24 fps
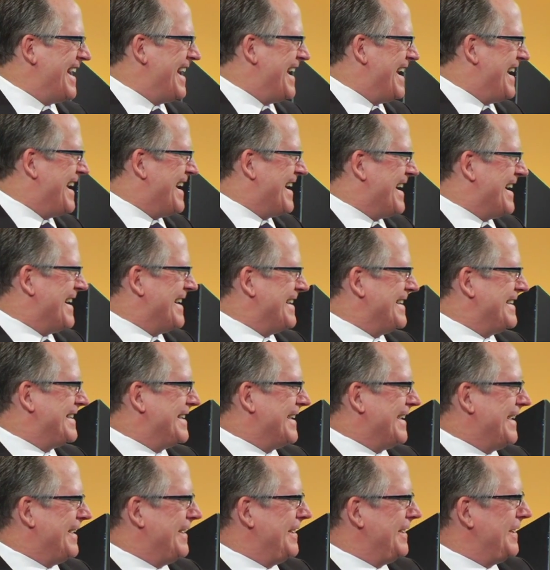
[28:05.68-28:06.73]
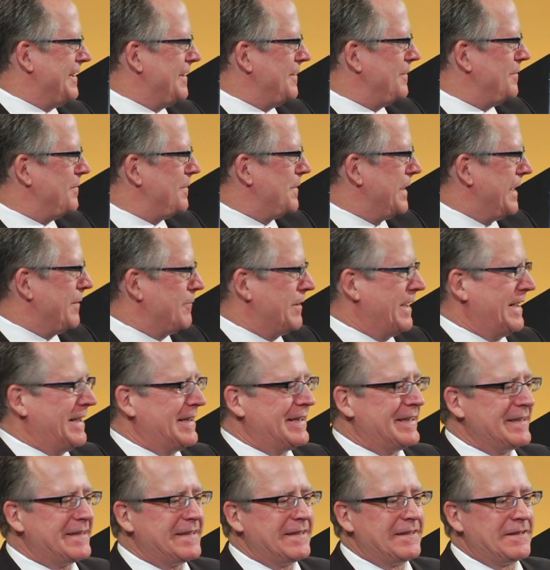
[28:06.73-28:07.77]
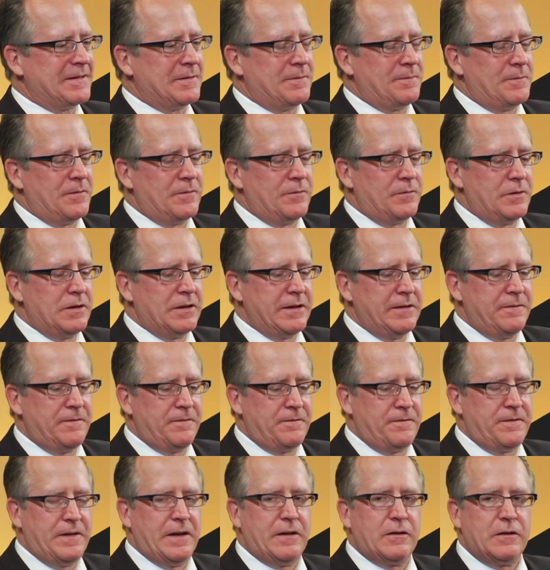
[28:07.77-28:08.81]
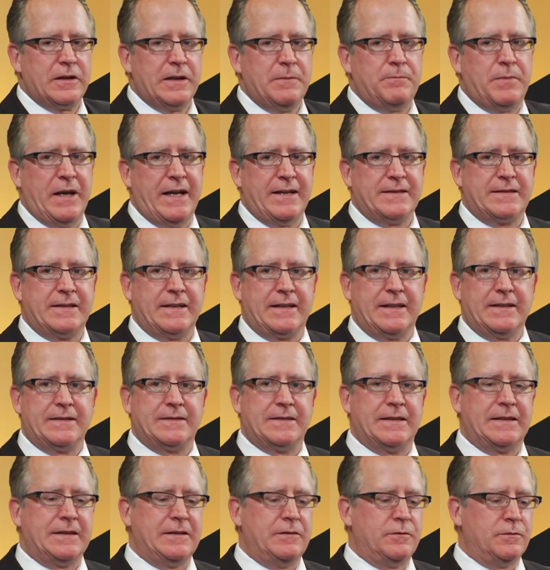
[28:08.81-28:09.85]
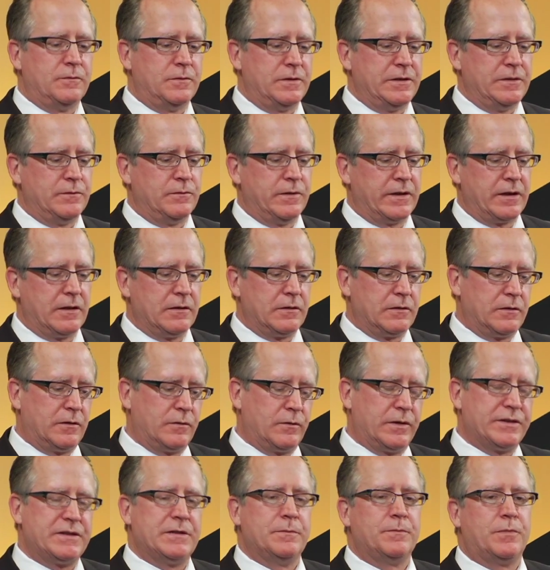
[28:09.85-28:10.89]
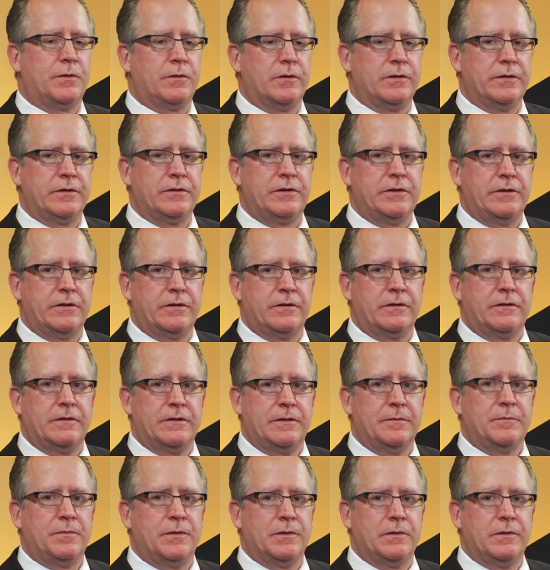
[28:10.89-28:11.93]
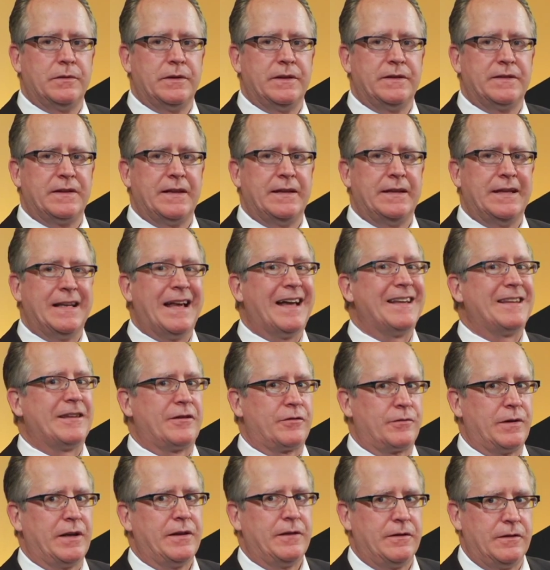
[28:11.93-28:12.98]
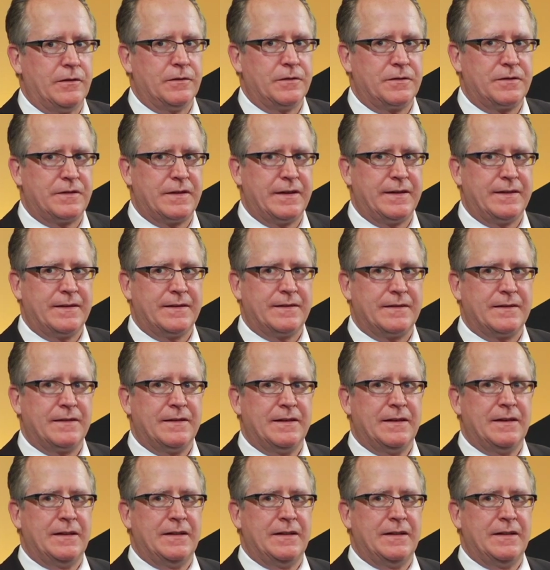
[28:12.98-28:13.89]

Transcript: And but anyway, this is really fairly basic, is that you want to learn what's important to your employees and not threaten those things.